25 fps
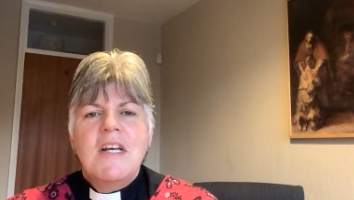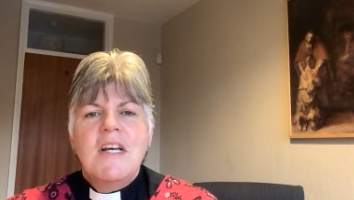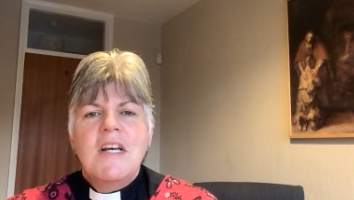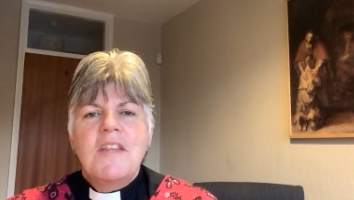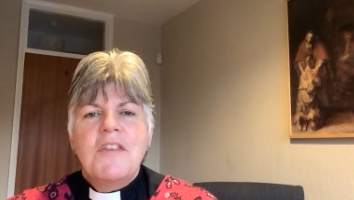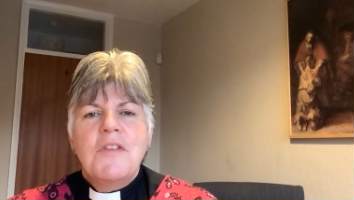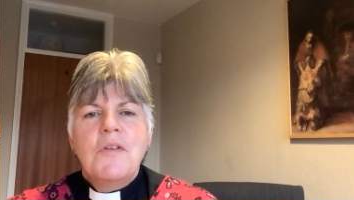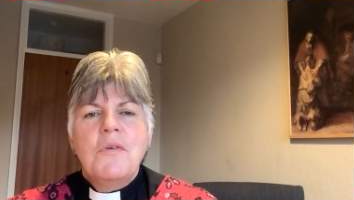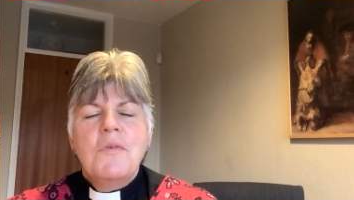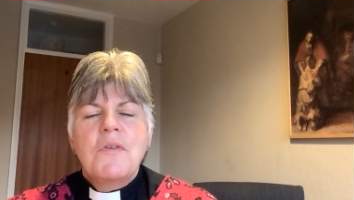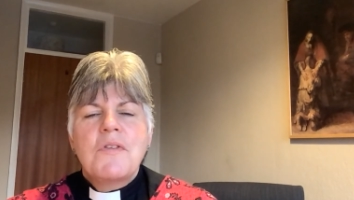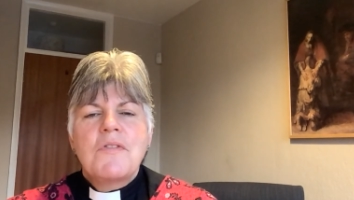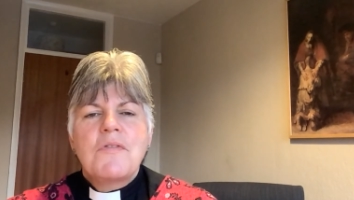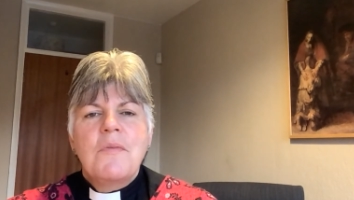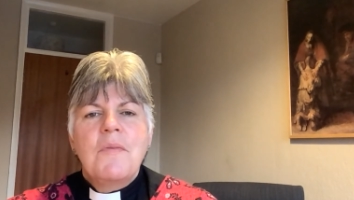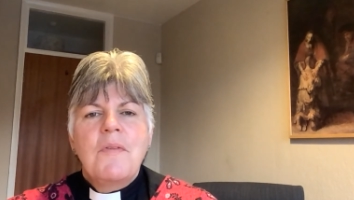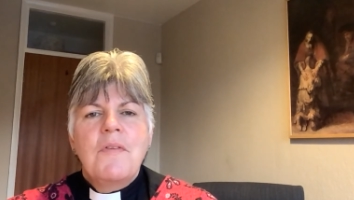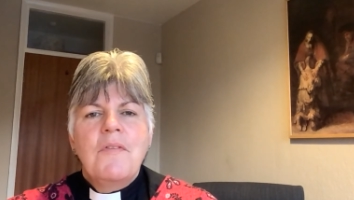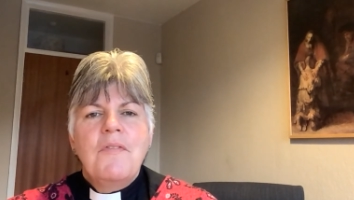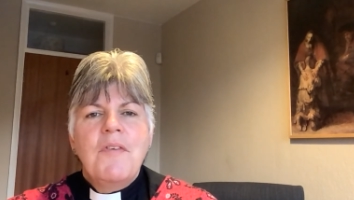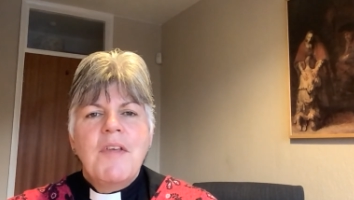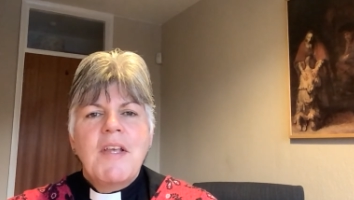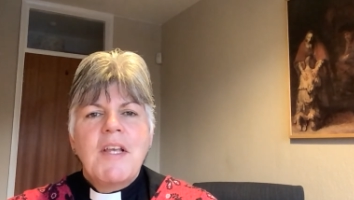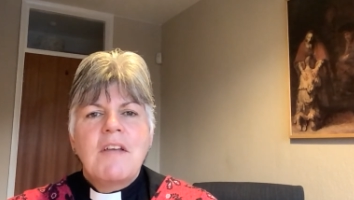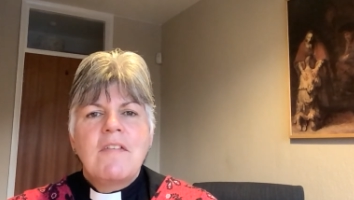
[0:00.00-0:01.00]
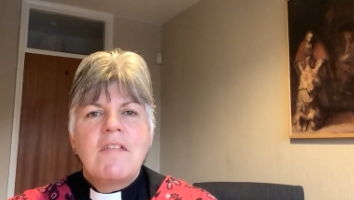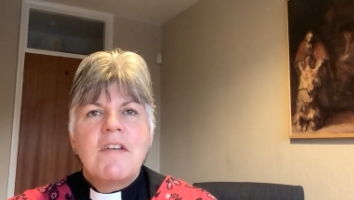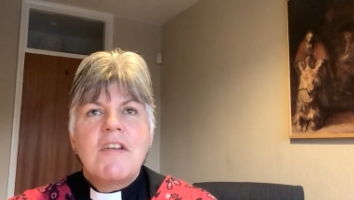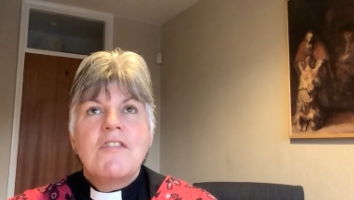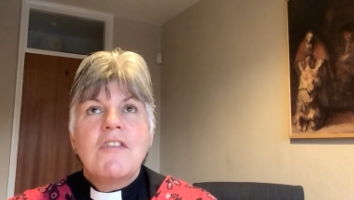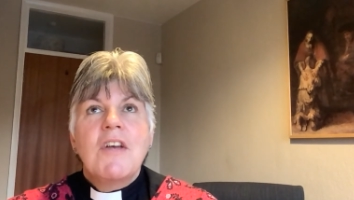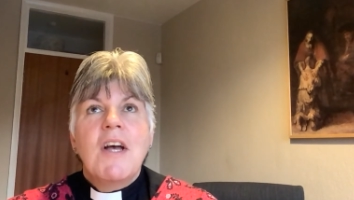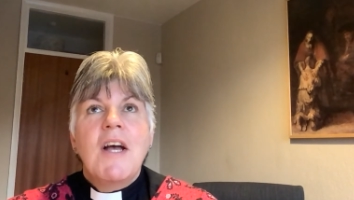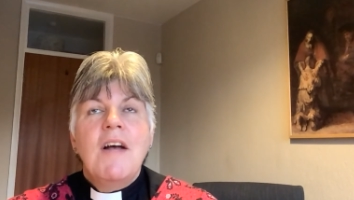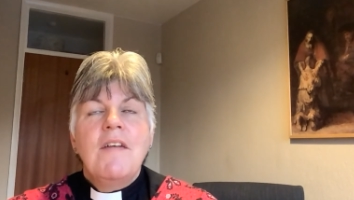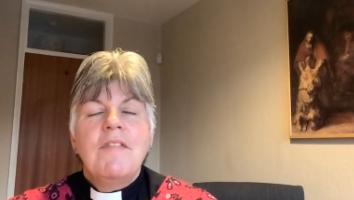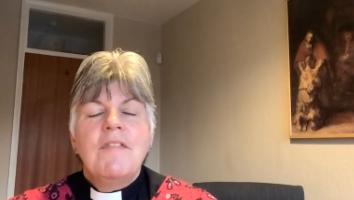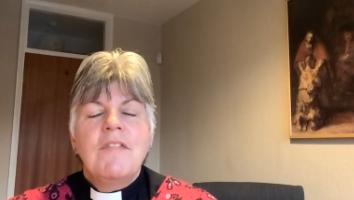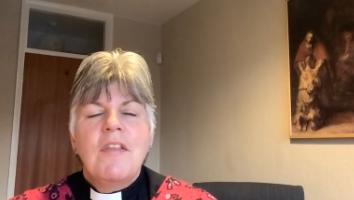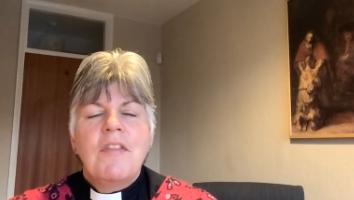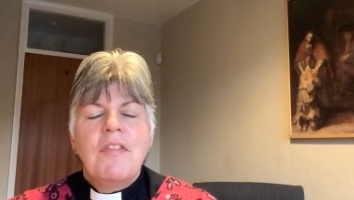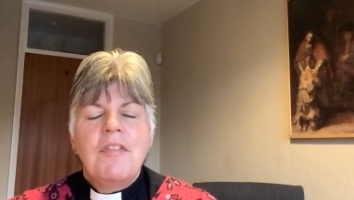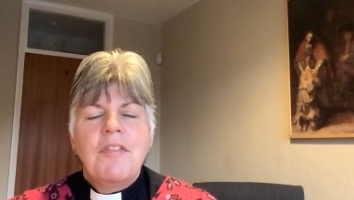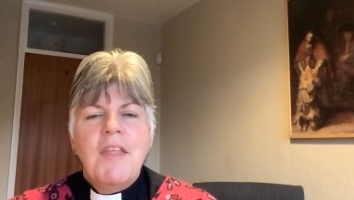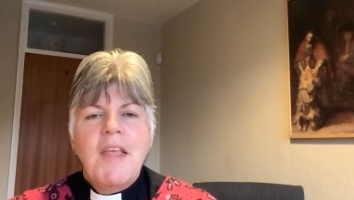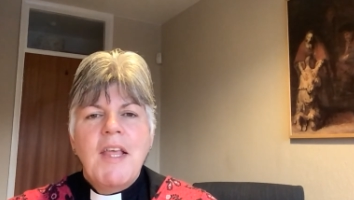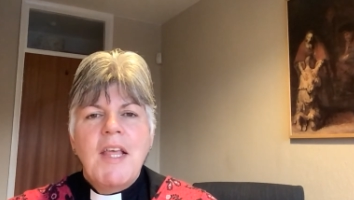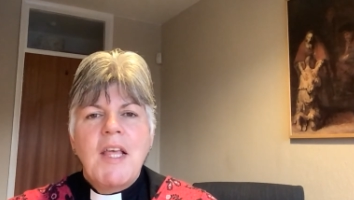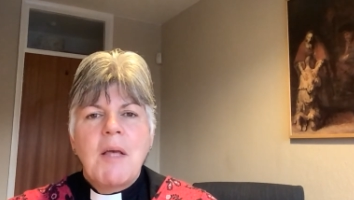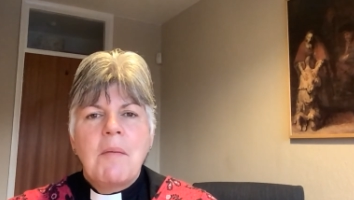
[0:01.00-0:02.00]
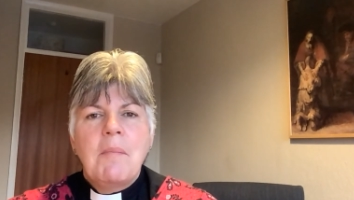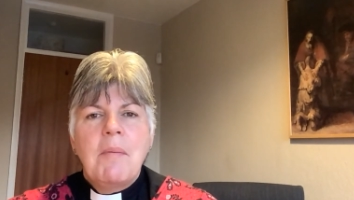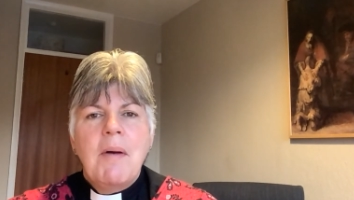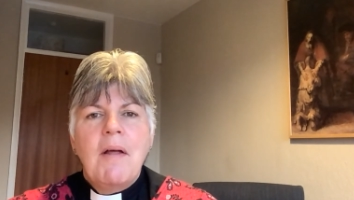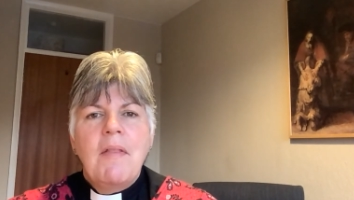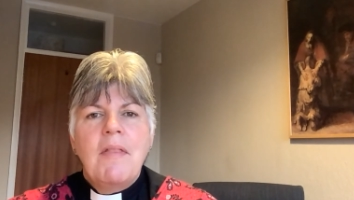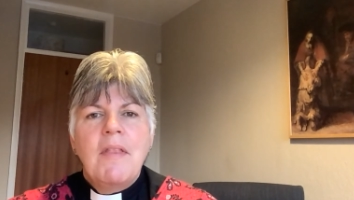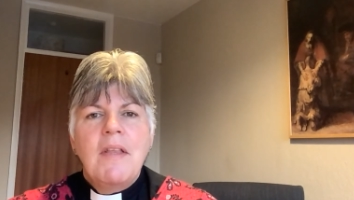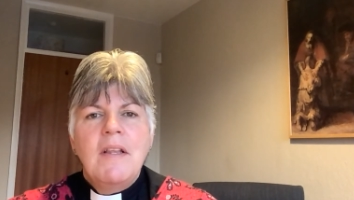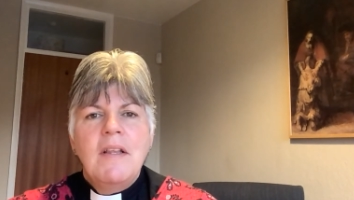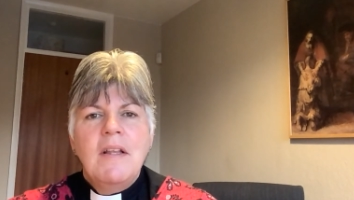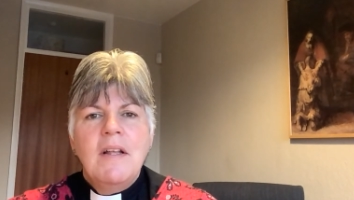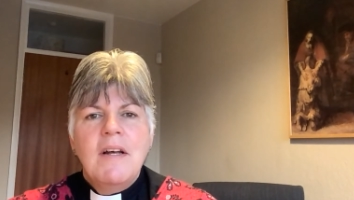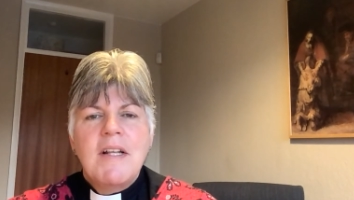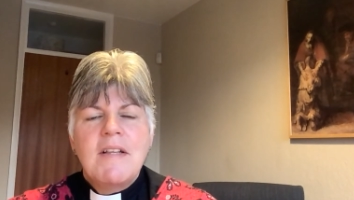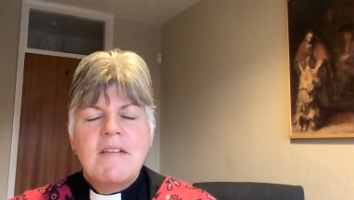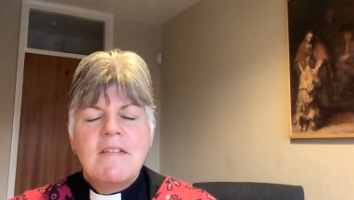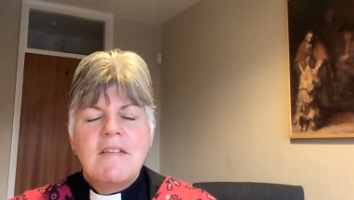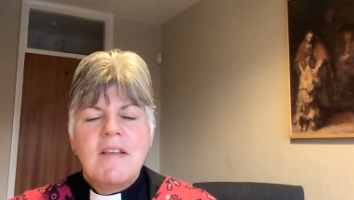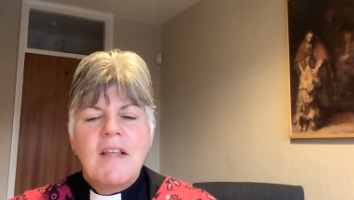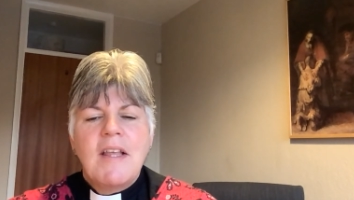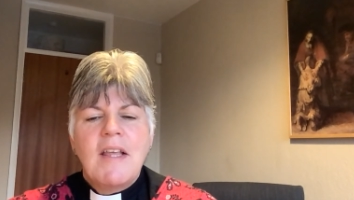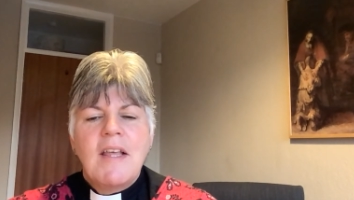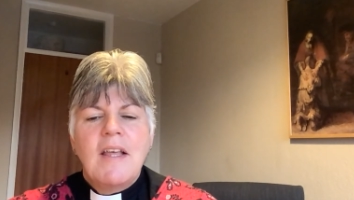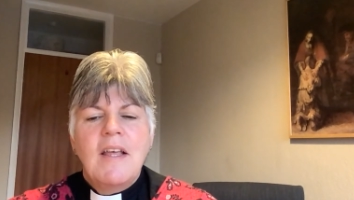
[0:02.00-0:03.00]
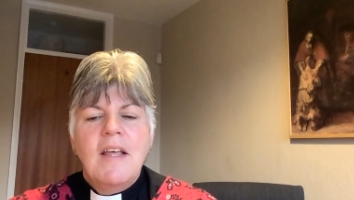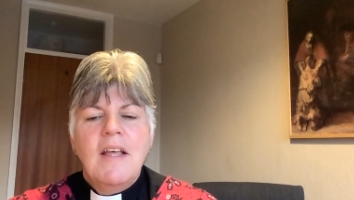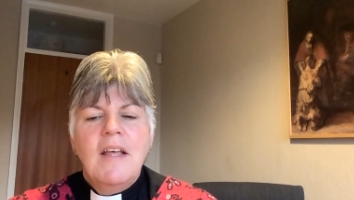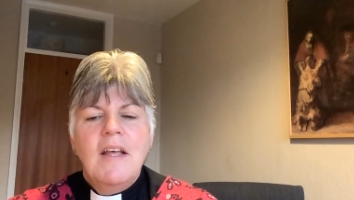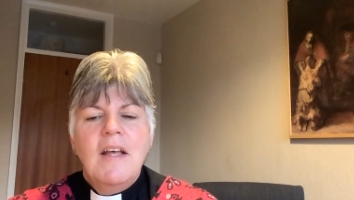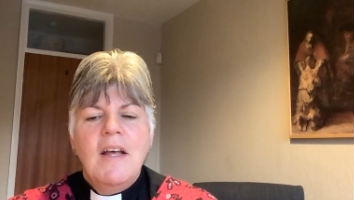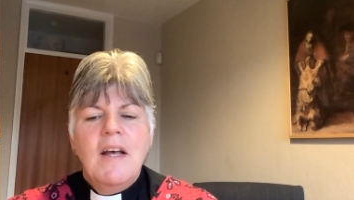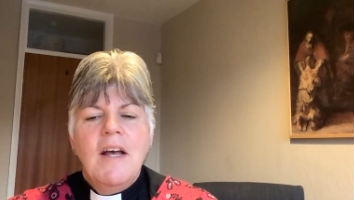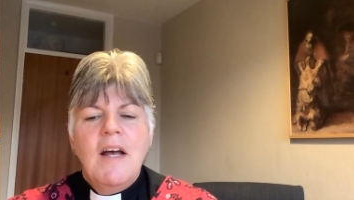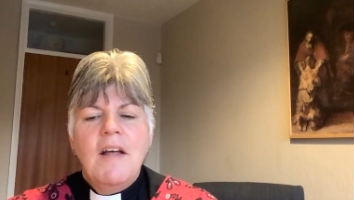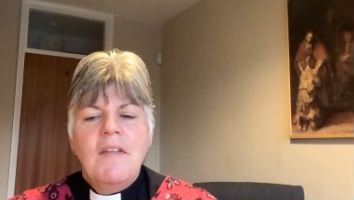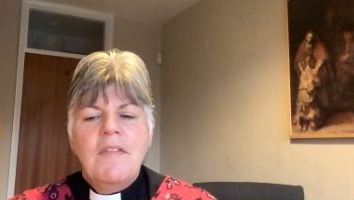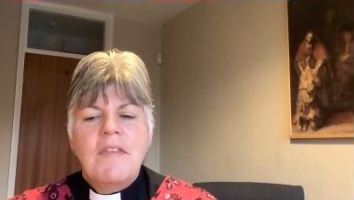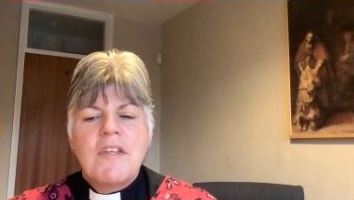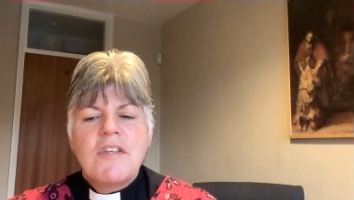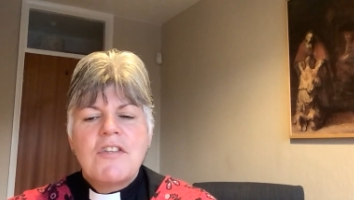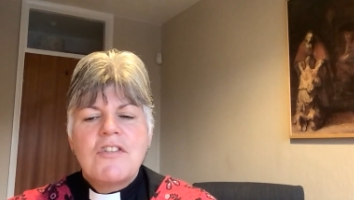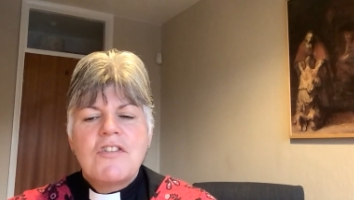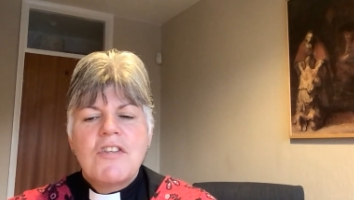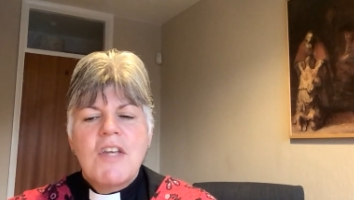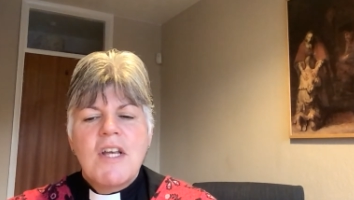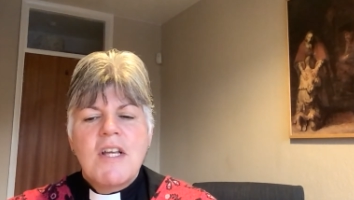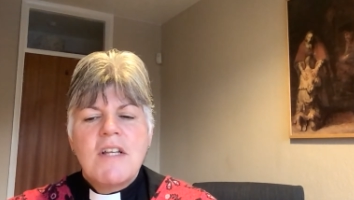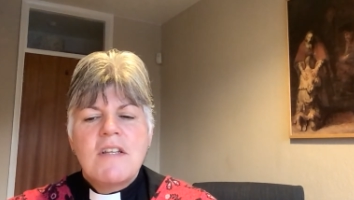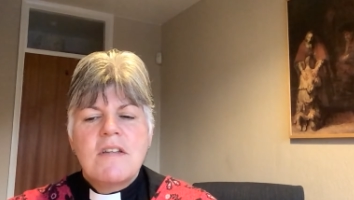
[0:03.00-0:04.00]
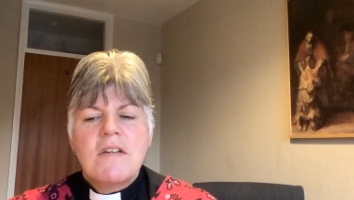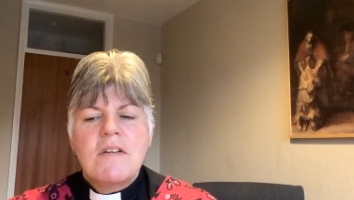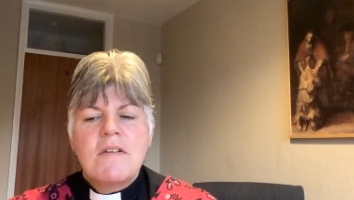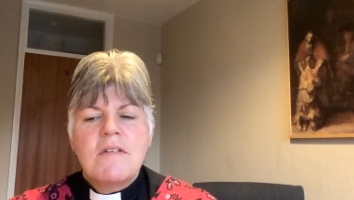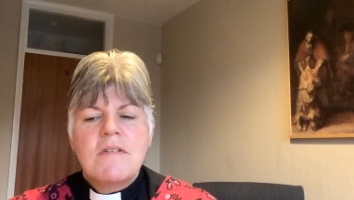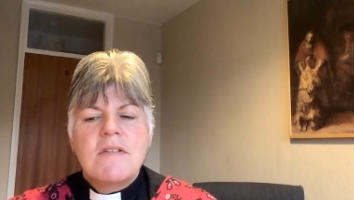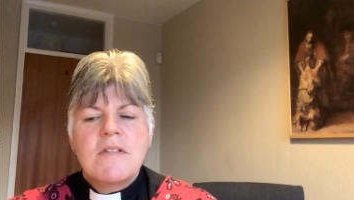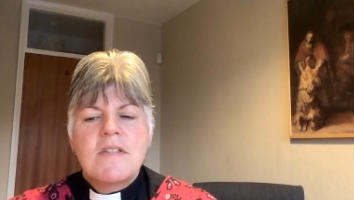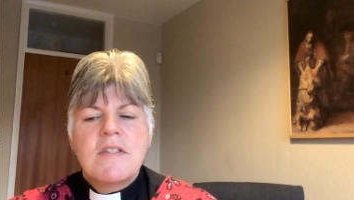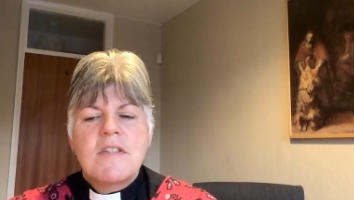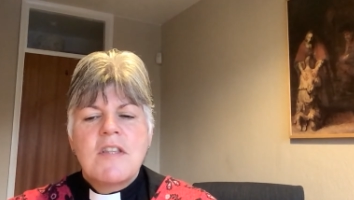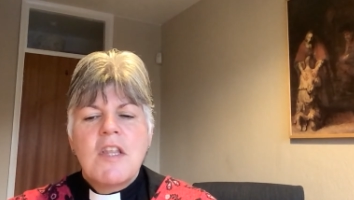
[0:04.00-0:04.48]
thoughts from the vicarage, I have to think about the lighting and the shadows.